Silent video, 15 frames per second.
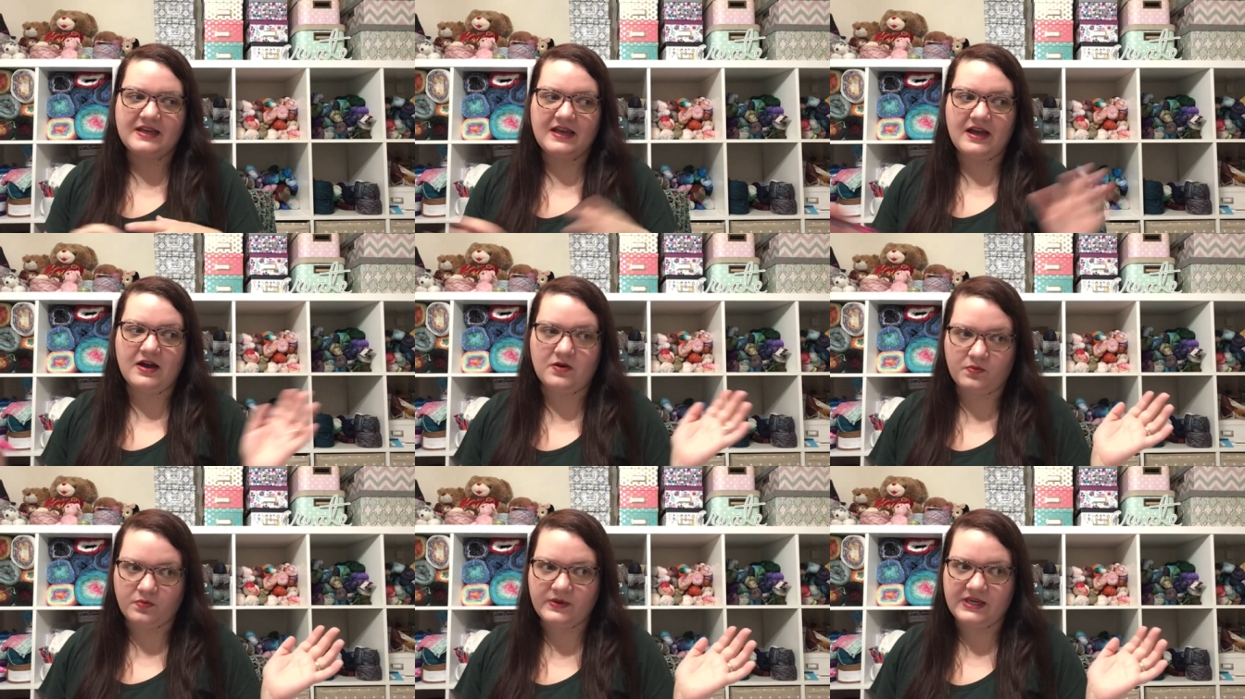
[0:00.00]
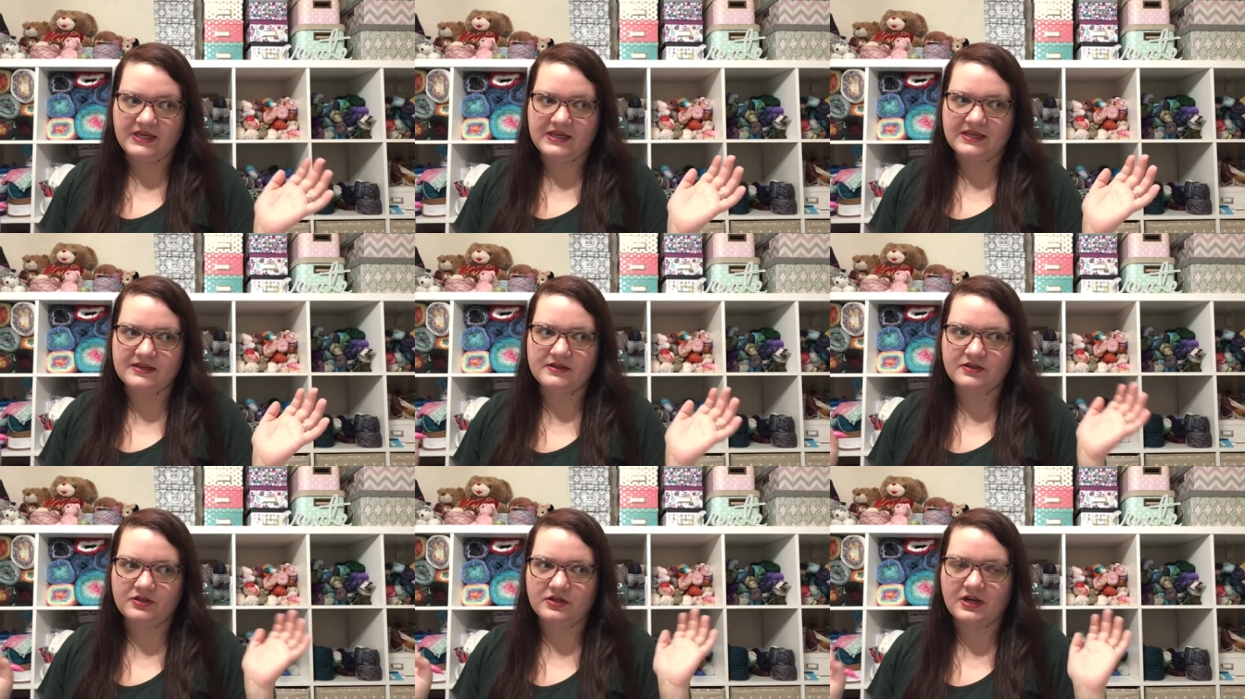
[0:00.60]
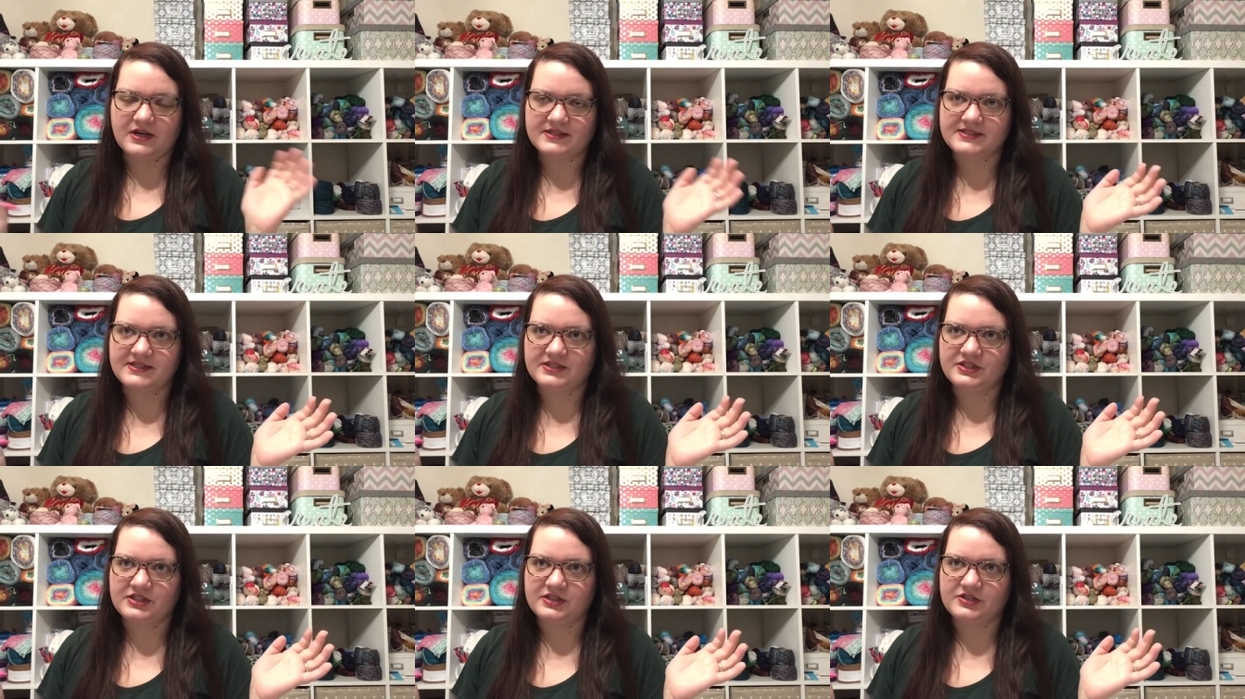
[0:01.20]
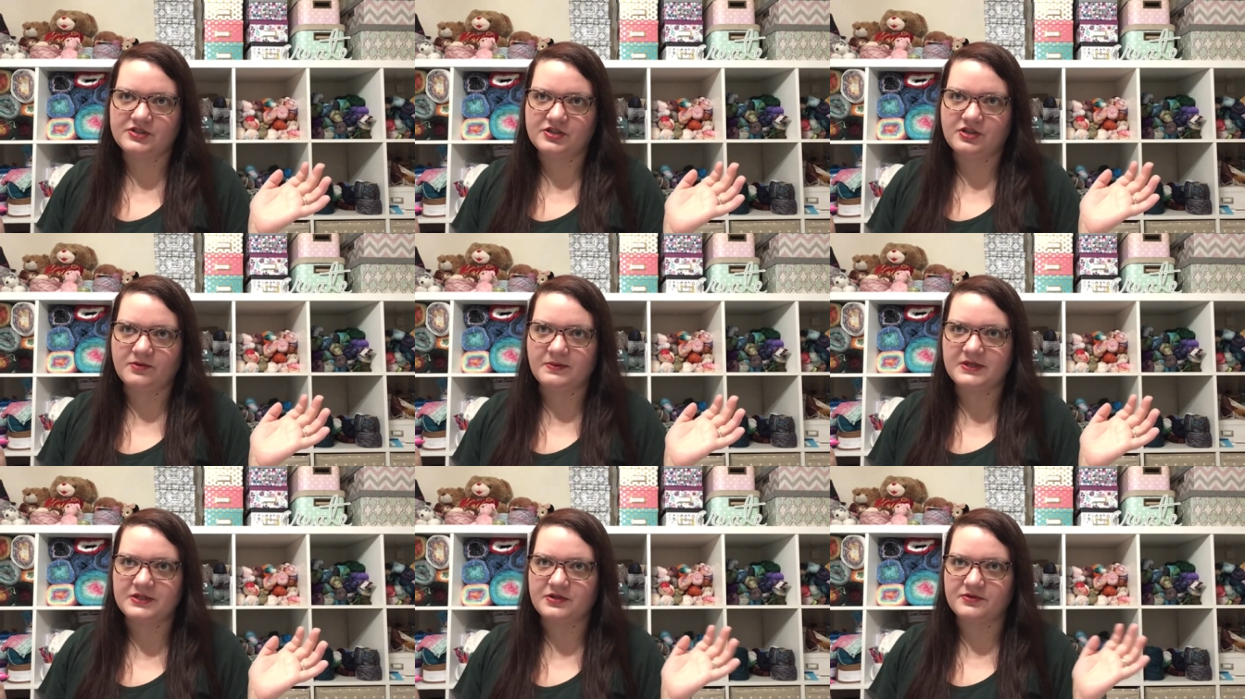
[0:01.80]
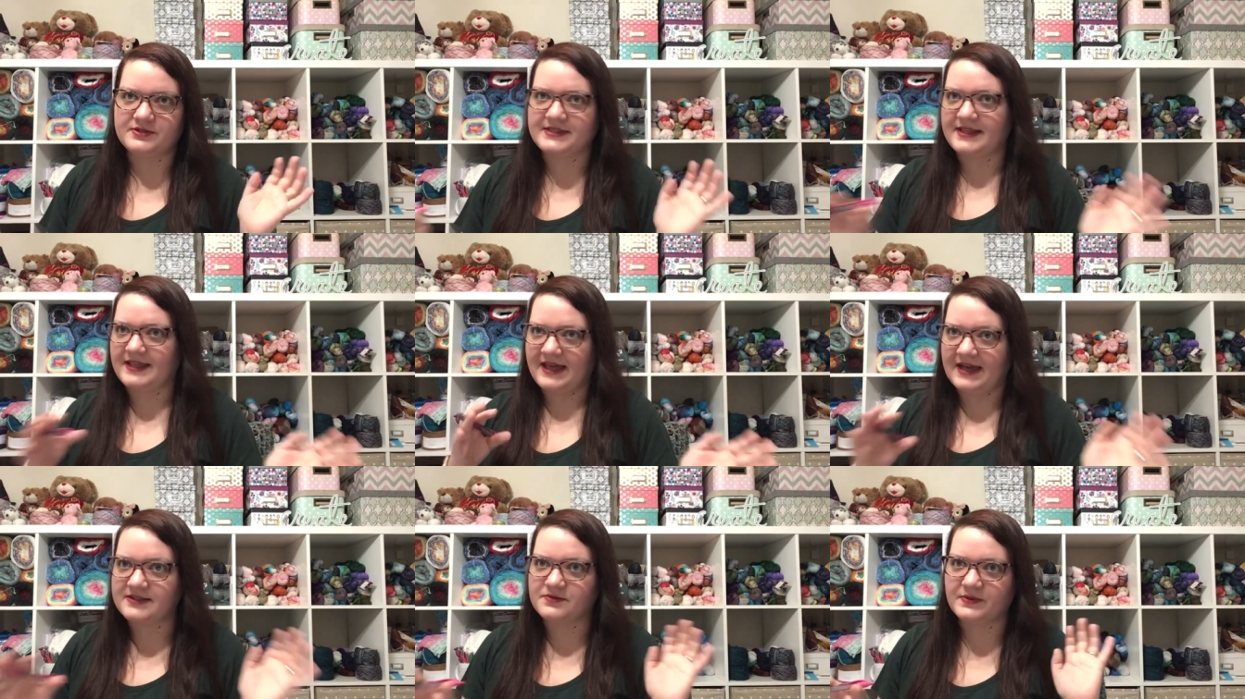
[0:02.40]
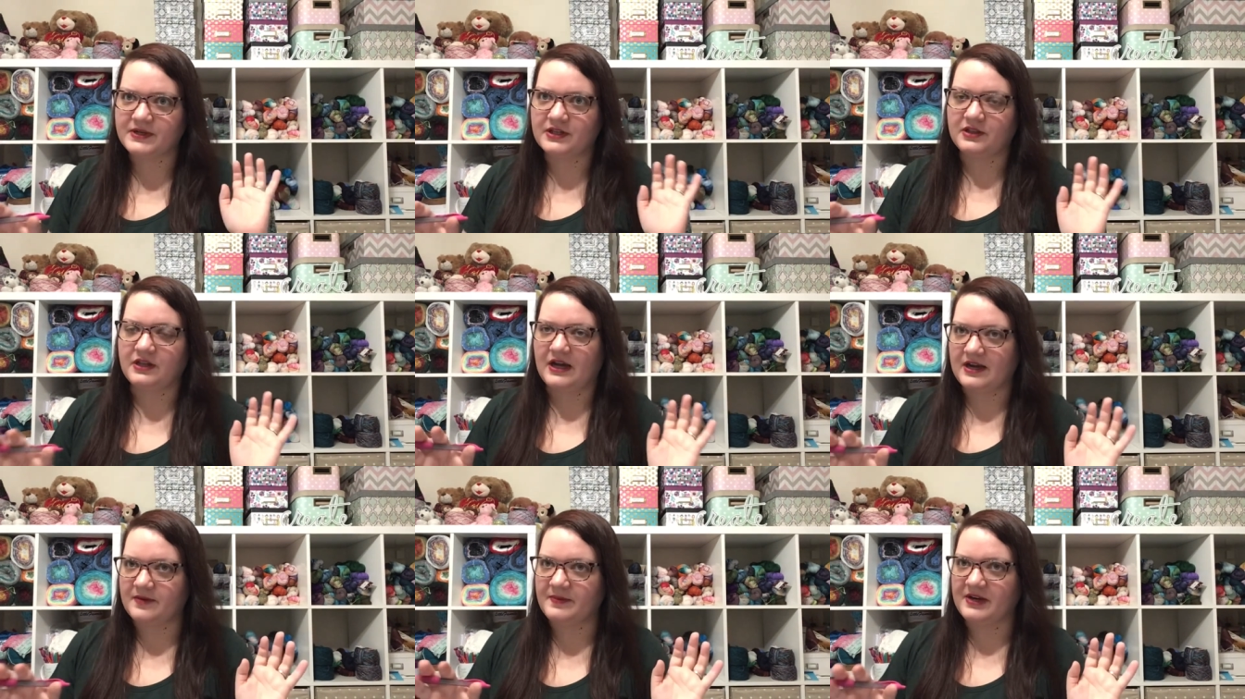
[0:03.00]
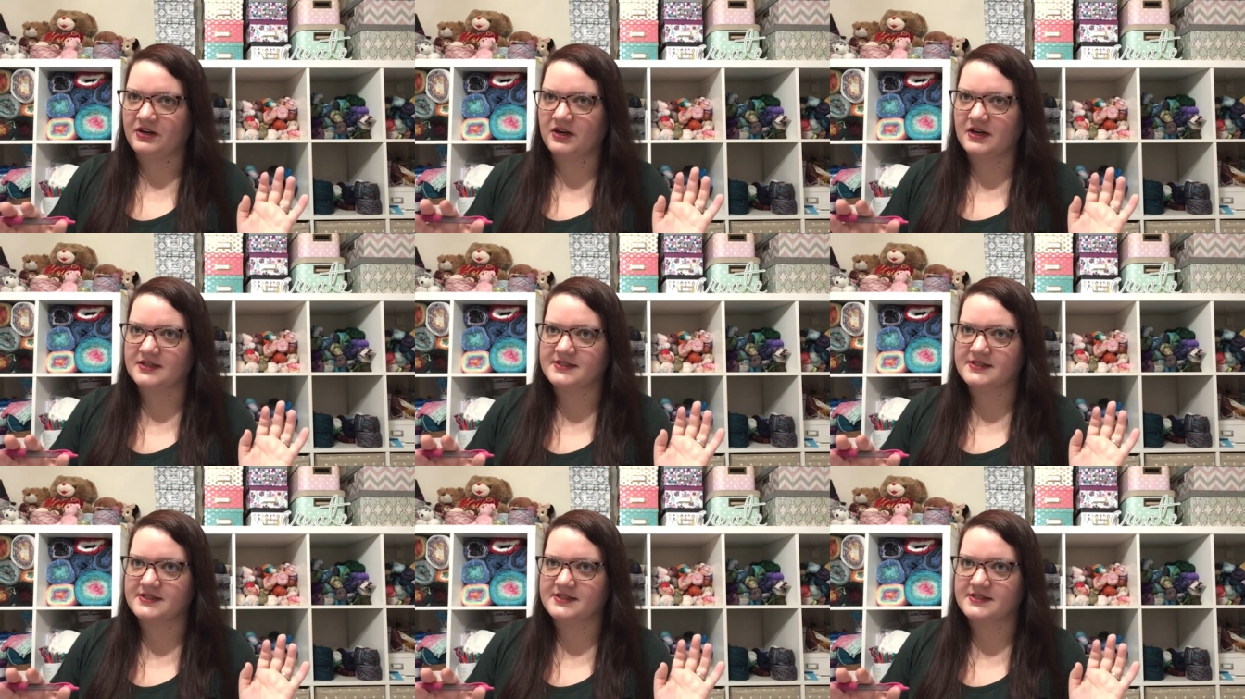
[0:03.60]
a week cross stitching Scooby Doo, so that's where a lot of my cross